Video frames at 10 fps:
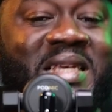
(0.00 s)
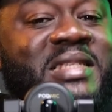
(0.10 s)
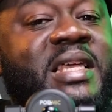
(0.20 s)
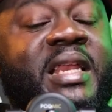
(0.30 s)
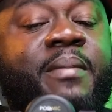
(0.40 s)

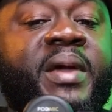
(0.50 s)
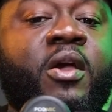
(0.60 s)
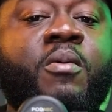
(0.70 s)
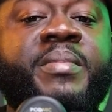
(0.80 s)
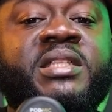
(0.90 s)
Said the
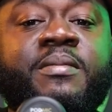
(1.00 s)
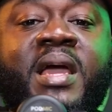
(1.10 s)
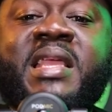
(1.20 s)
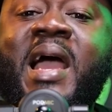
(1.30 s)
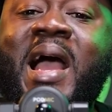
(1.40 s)
beya
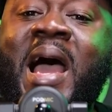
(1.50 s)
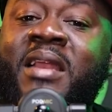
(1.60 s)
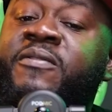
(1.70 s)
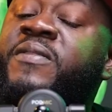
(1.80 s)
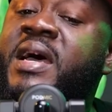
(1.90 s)
umbetimenya
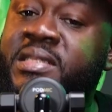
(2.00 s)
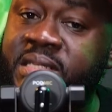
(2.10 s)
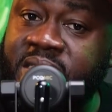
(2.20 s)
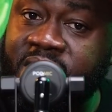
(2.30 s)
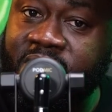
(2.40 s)

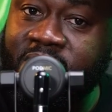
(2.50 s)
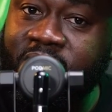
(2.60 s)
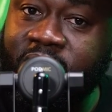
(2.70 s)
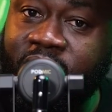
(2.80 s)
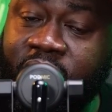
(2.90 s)
advance
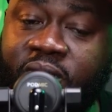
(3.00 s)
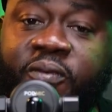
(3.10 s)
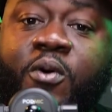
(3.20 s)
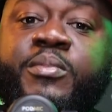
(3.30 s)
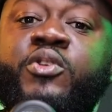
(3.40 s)

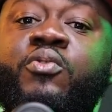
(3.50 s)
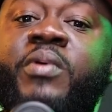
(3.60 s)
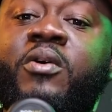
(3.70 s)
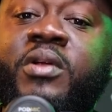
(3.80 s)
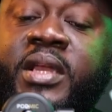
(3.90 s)
from new
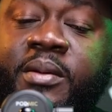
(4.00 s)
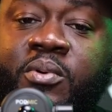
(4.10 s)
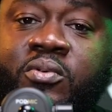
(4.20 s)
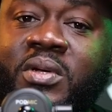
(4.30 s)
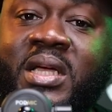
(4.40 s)
record
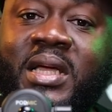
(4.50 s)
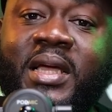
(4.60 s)
label.